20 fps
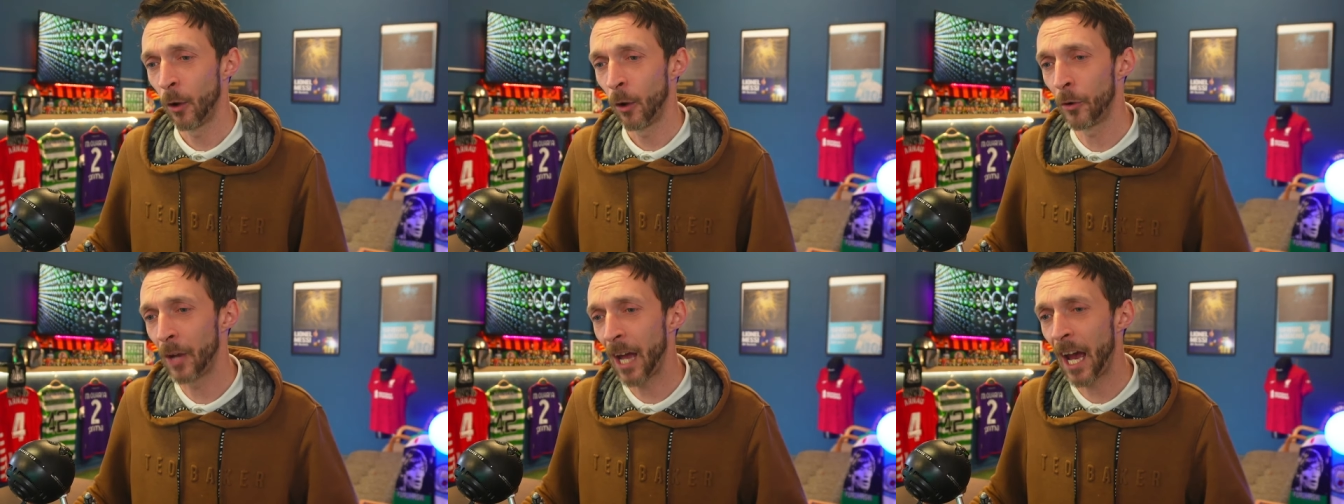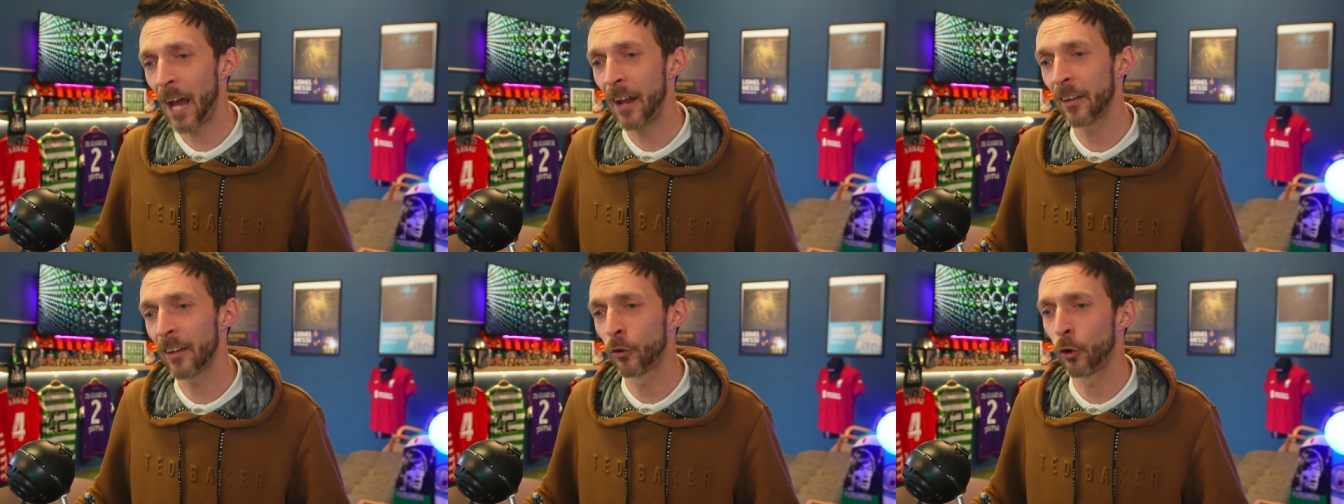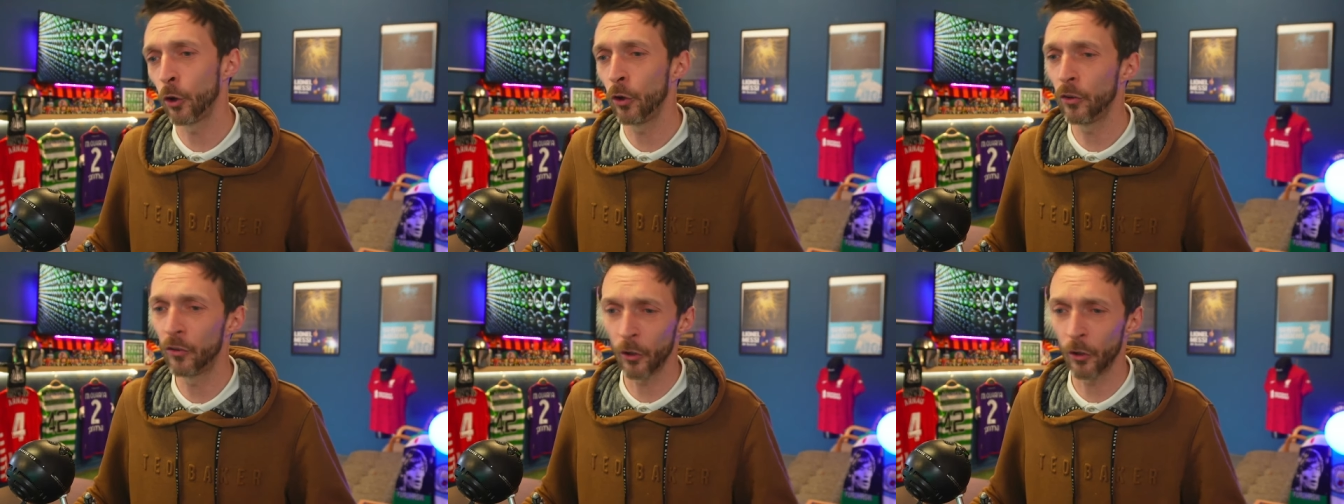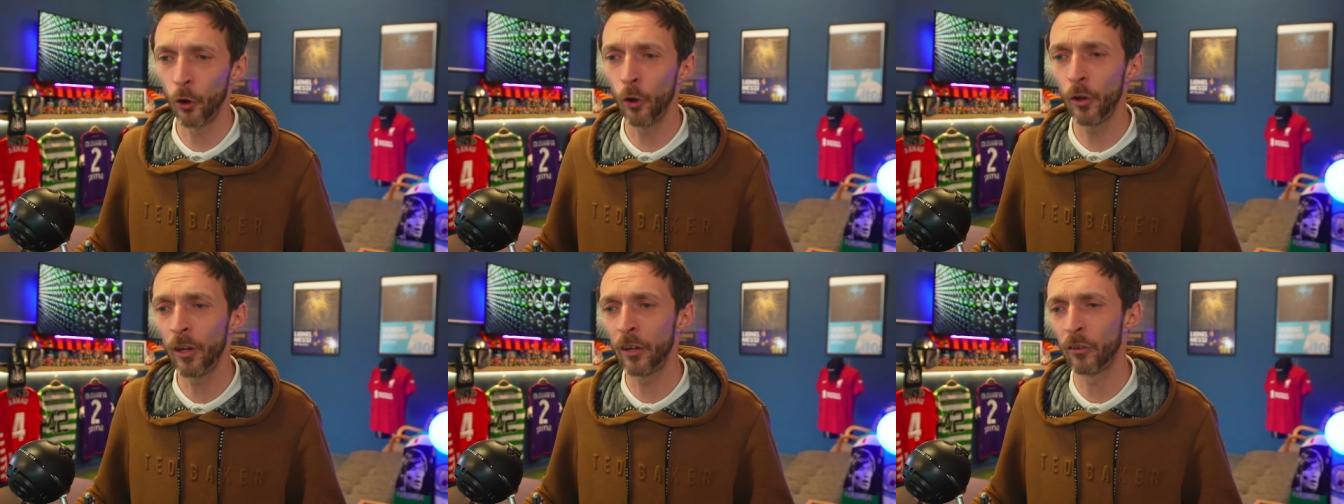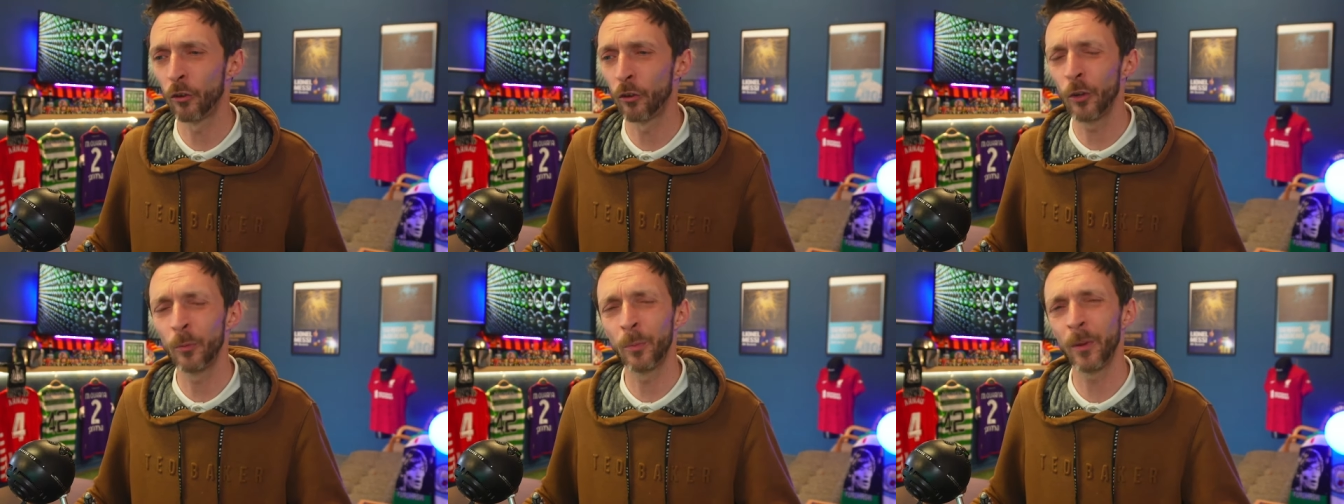Onana's good,
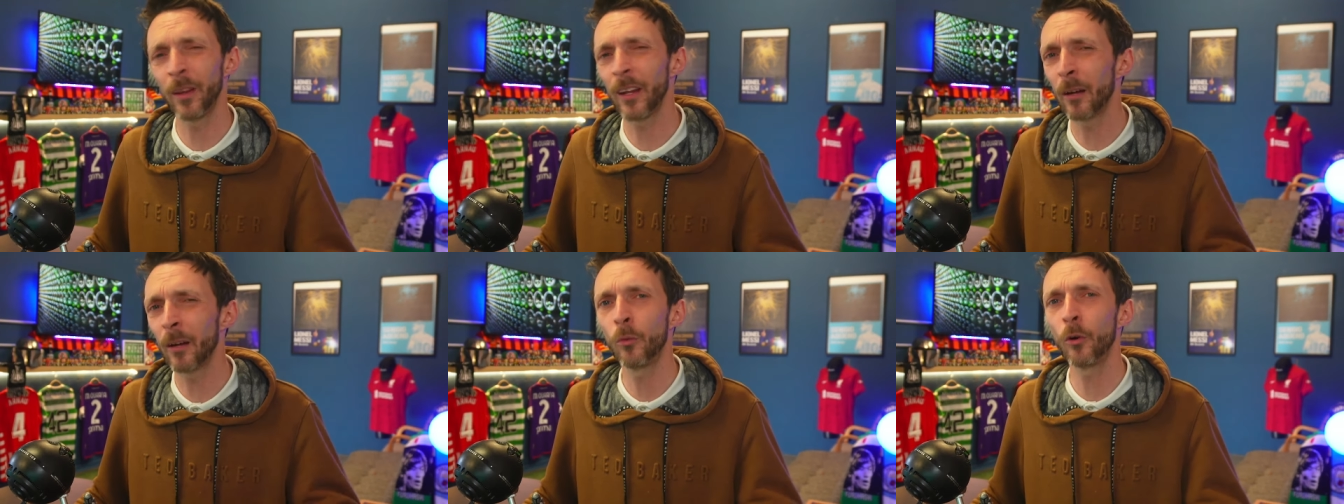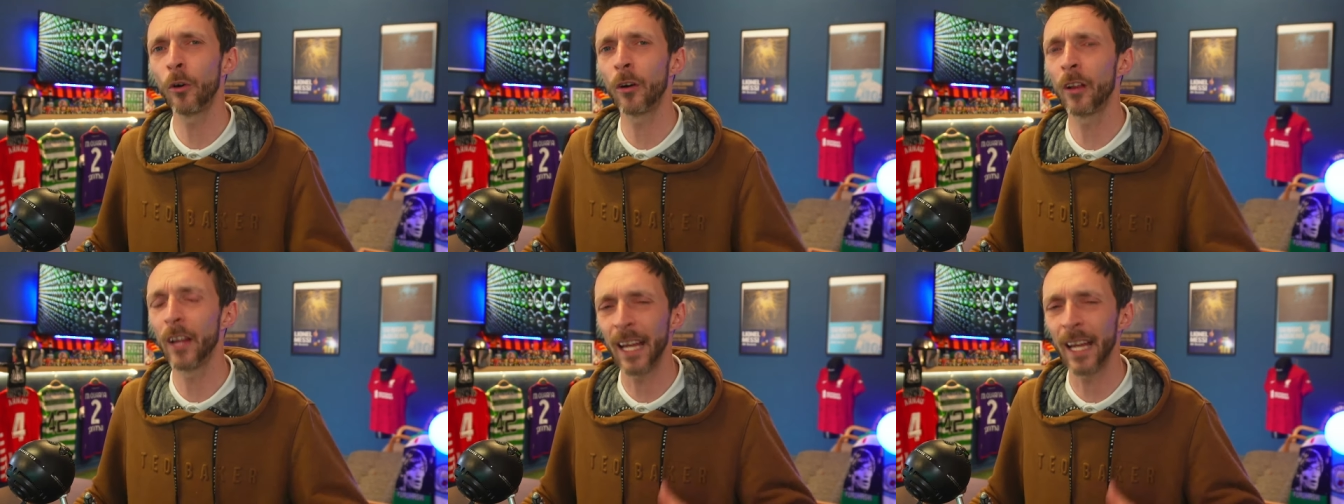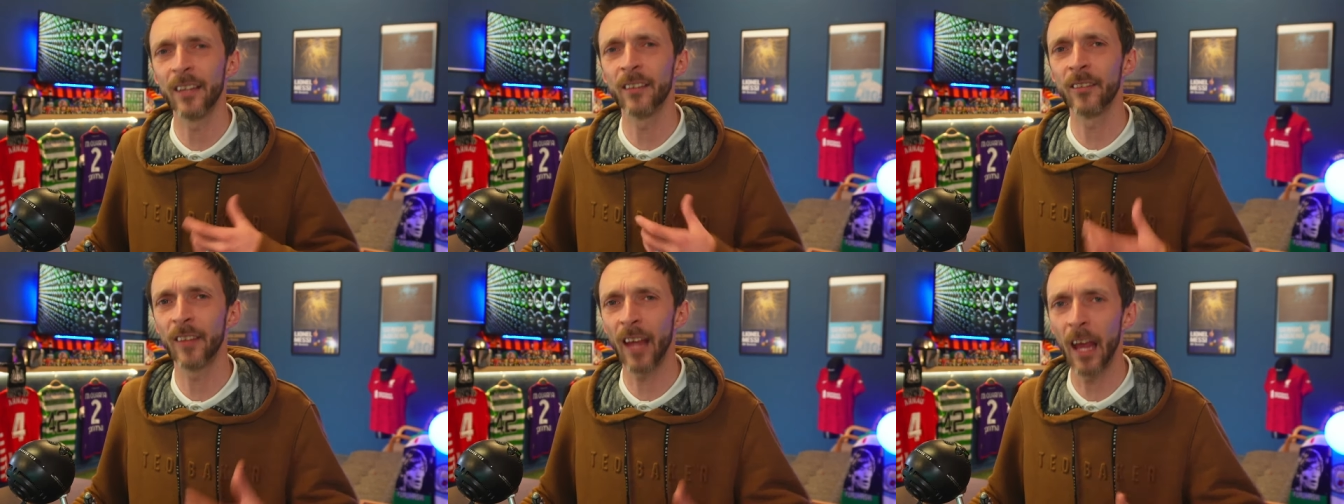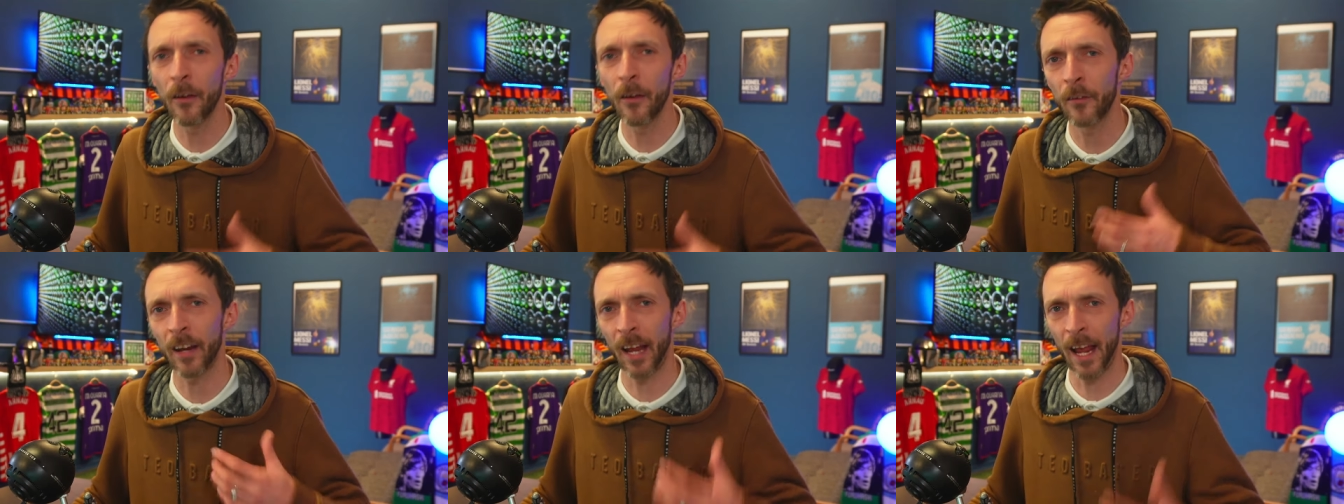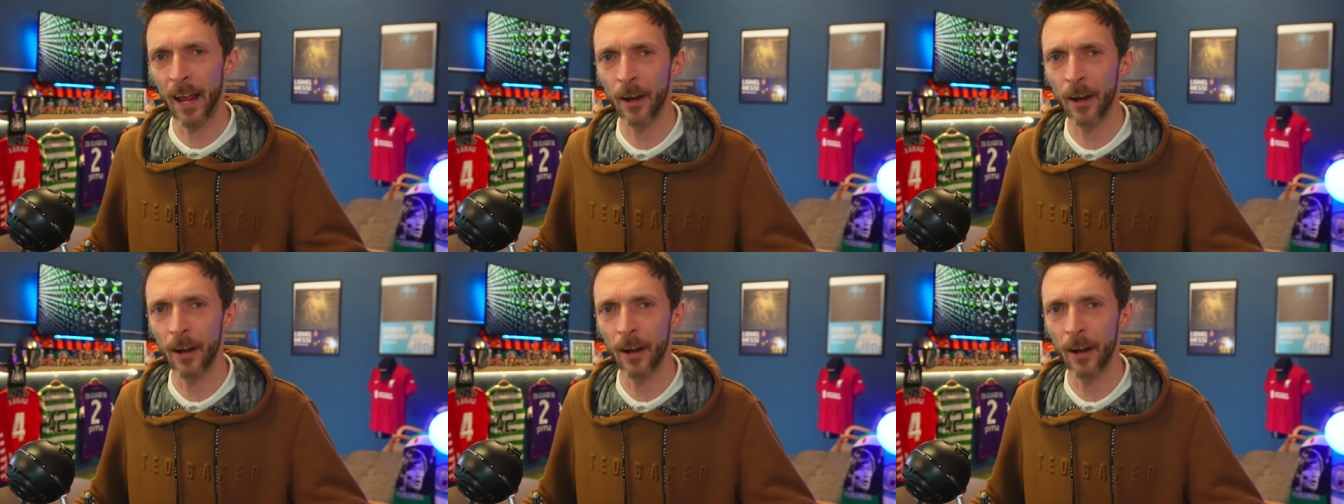Doucouré's good, but they're more like endeavour,